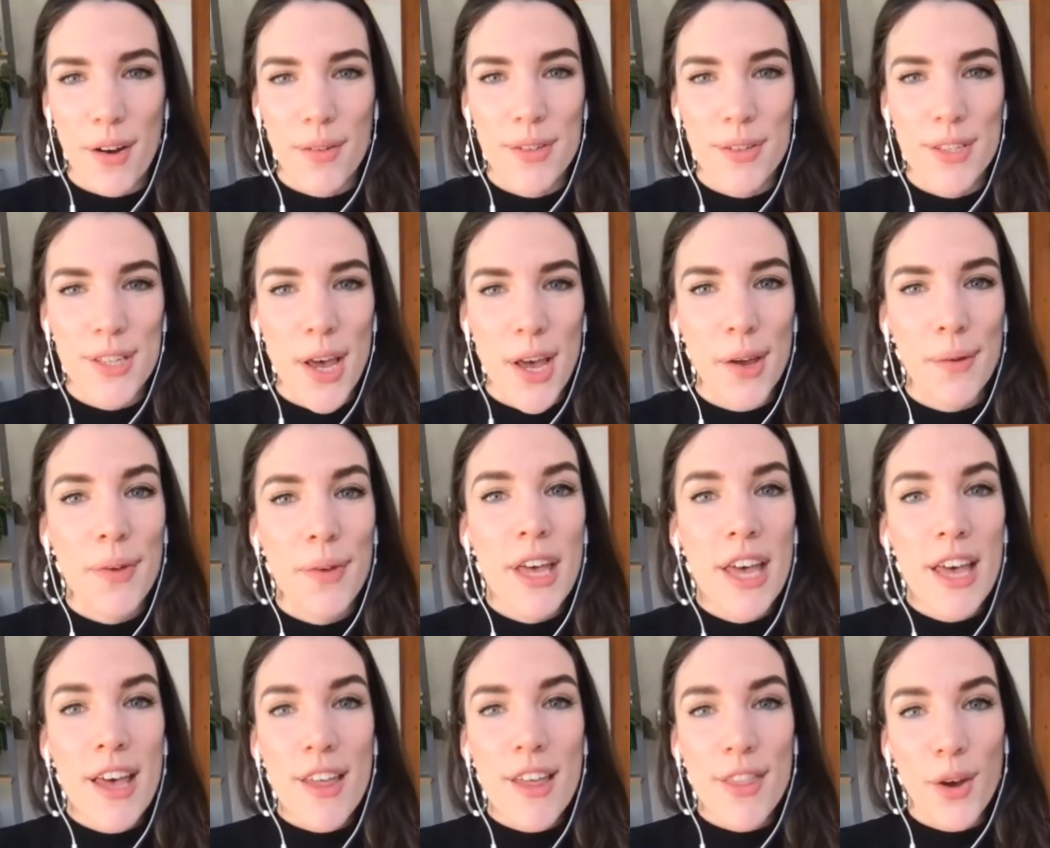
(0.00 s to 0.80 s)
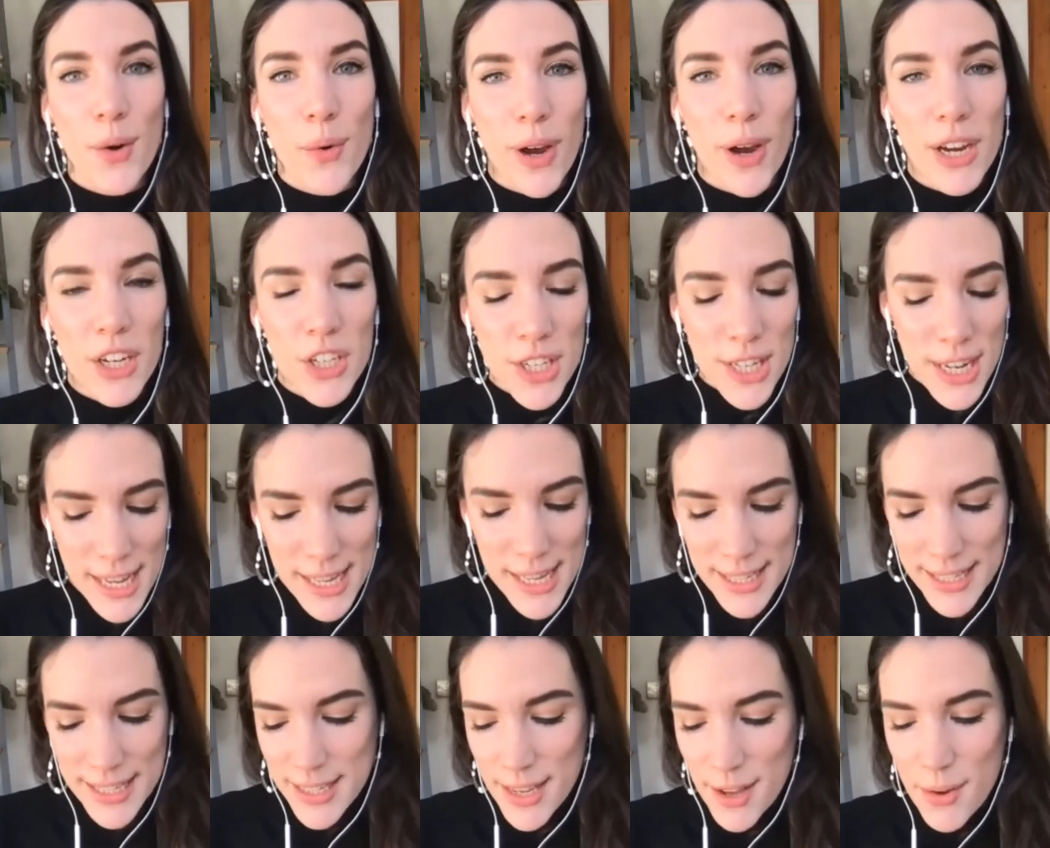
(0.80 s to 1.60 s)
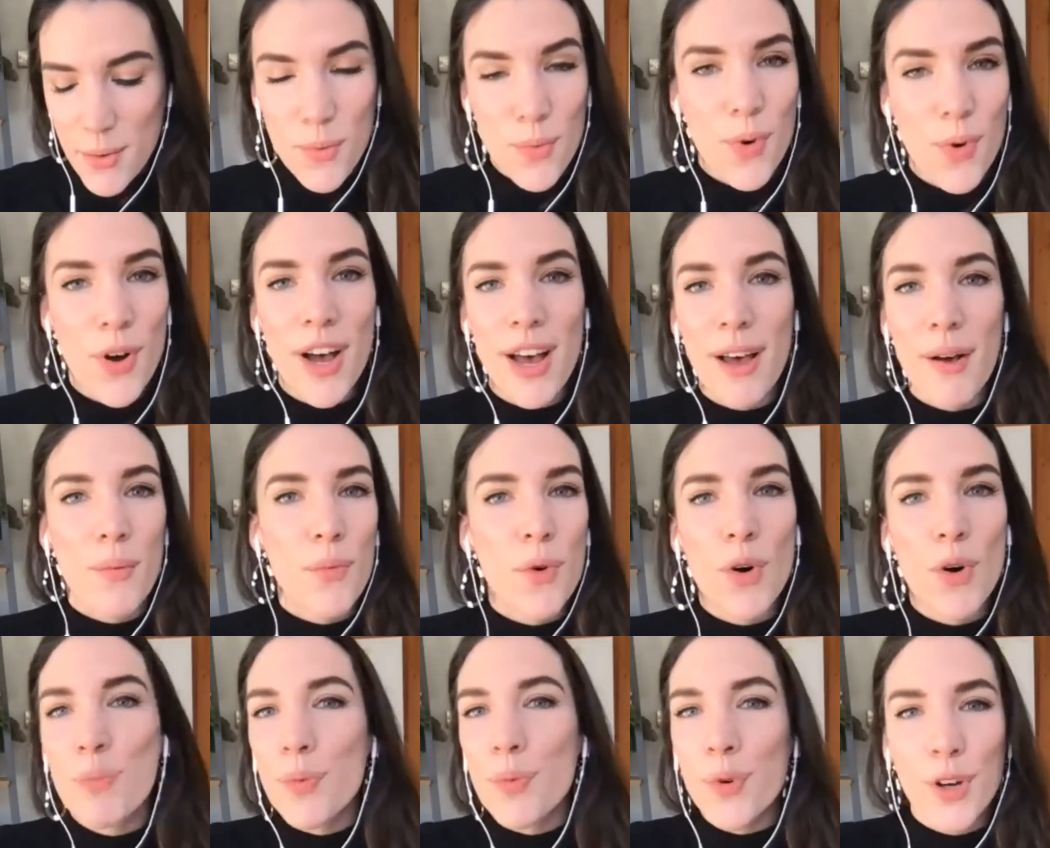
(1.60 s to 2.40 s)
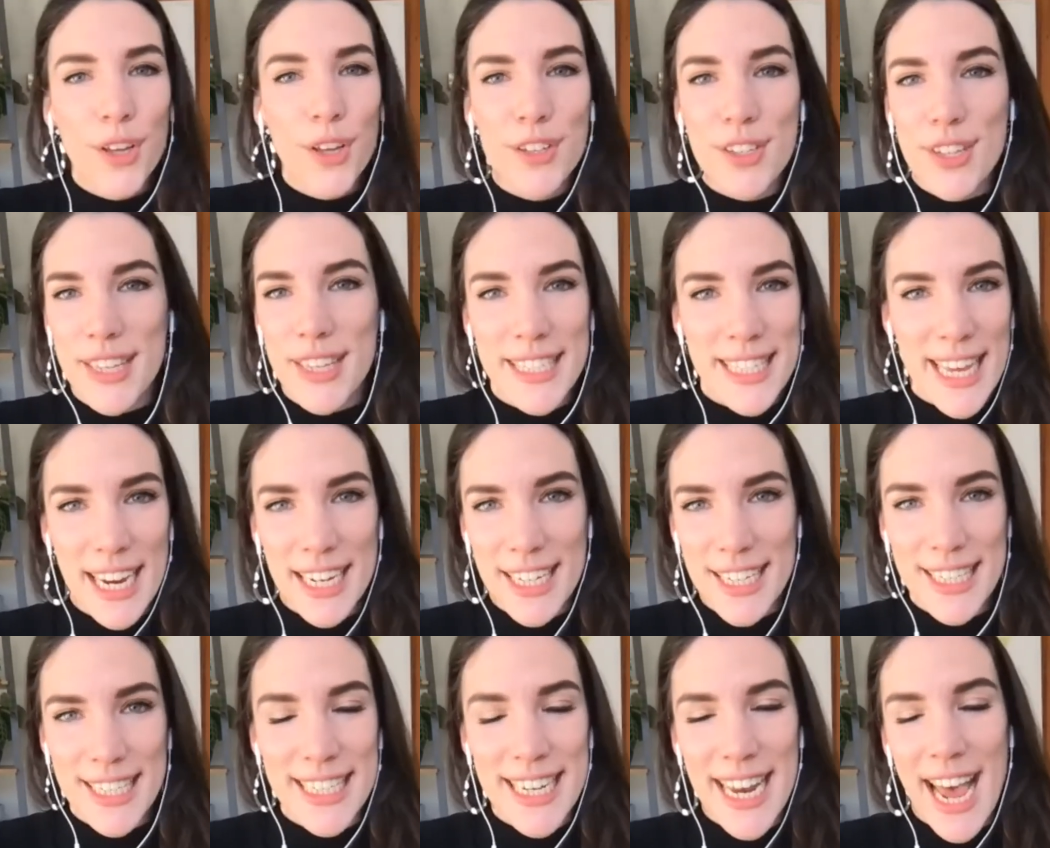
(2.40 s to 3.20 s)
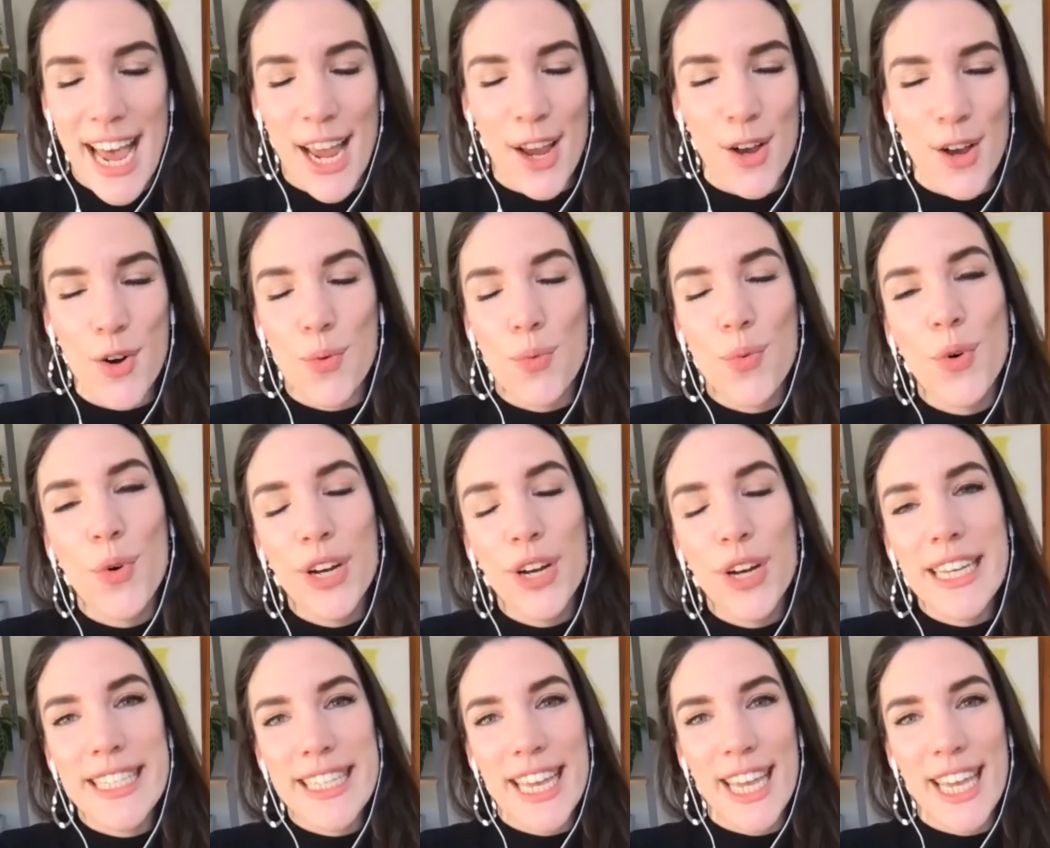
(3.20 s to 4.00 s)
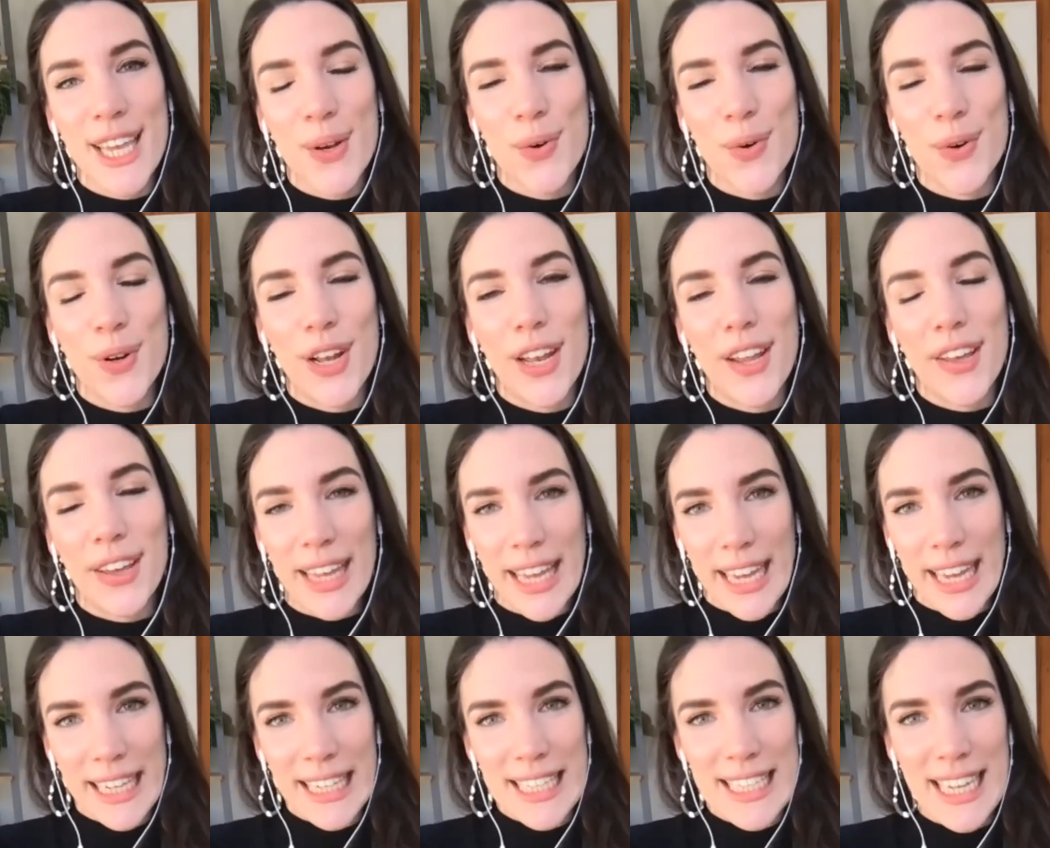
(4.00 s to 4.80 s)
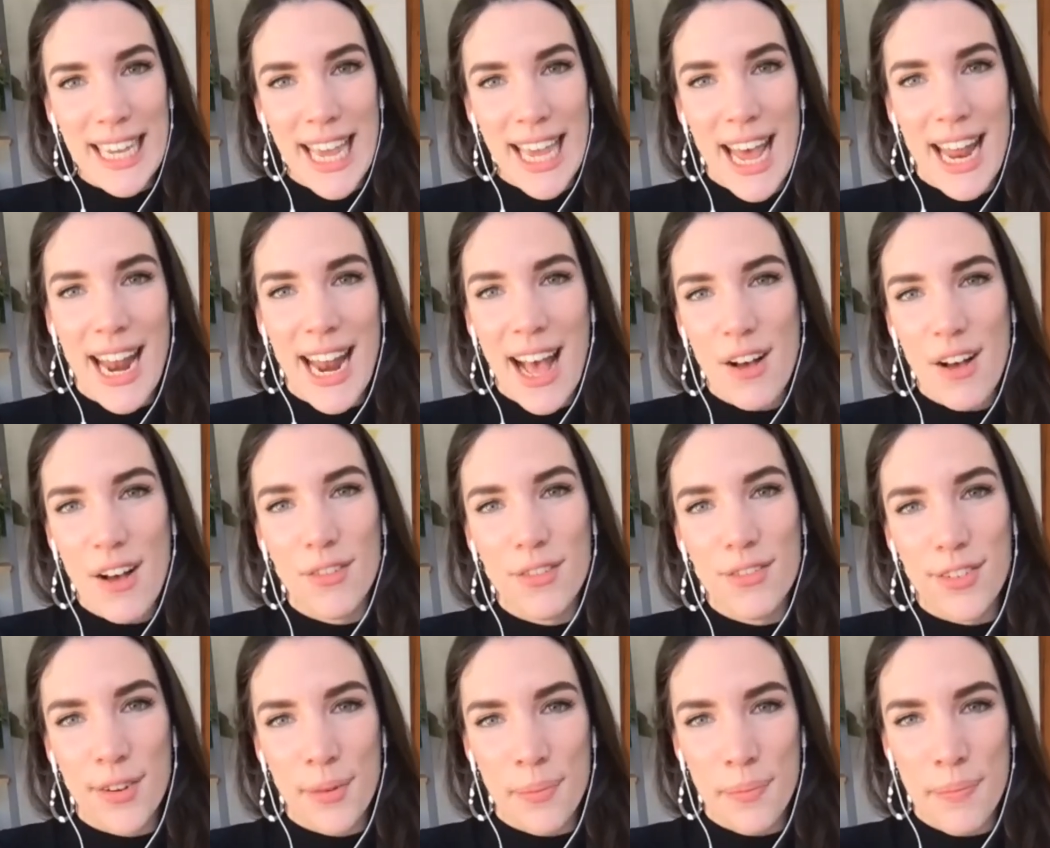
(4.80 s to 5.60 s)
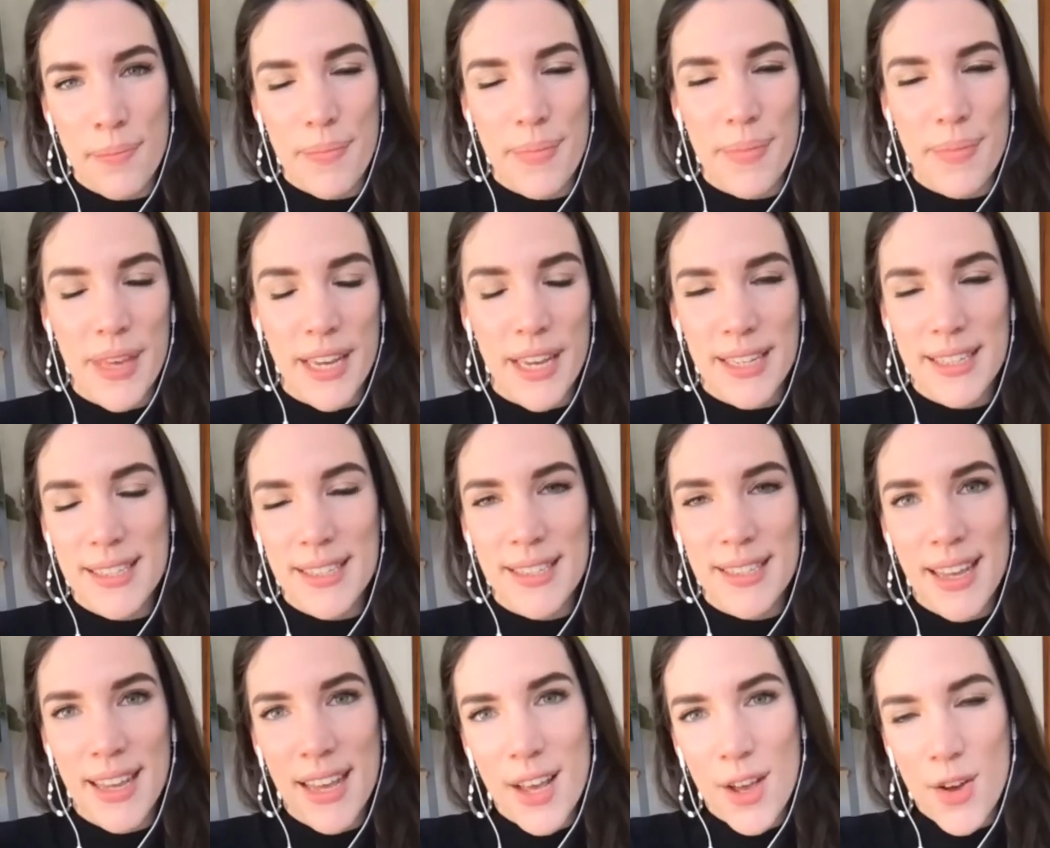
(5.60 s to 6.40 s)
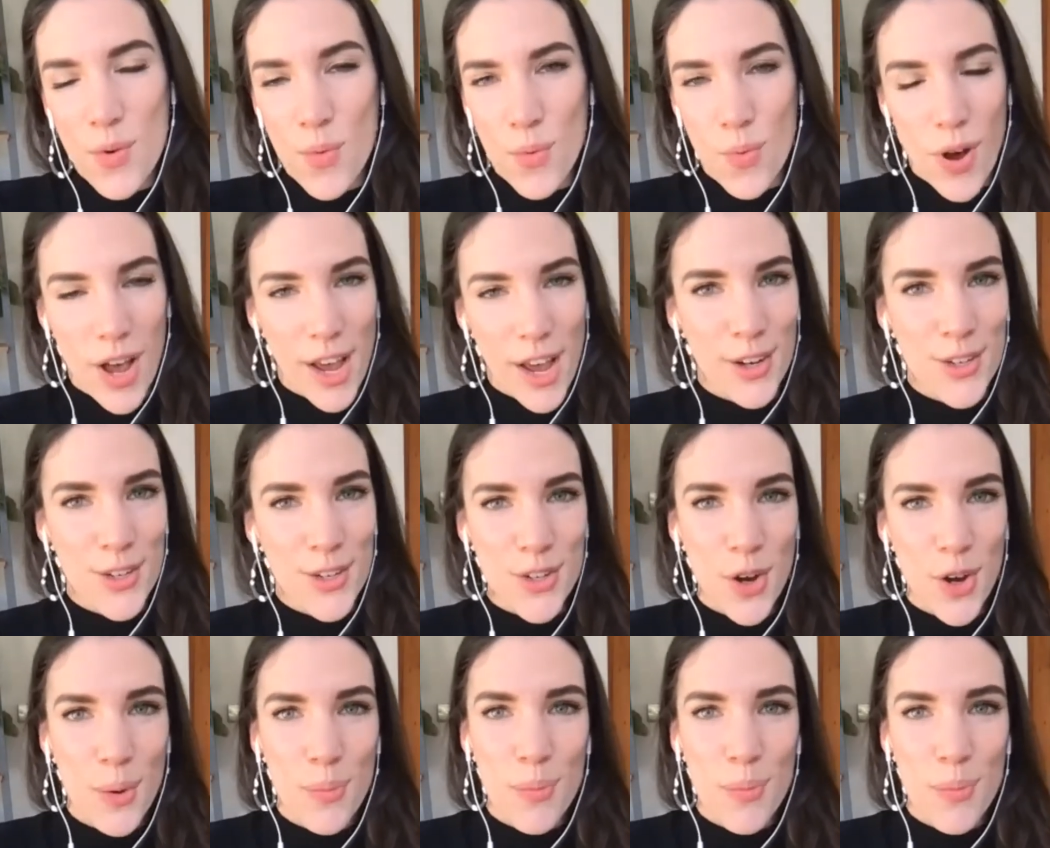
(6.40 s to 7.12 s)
So the question is, what, what brought you to the session today or what is it you're looking to get out from this workshop,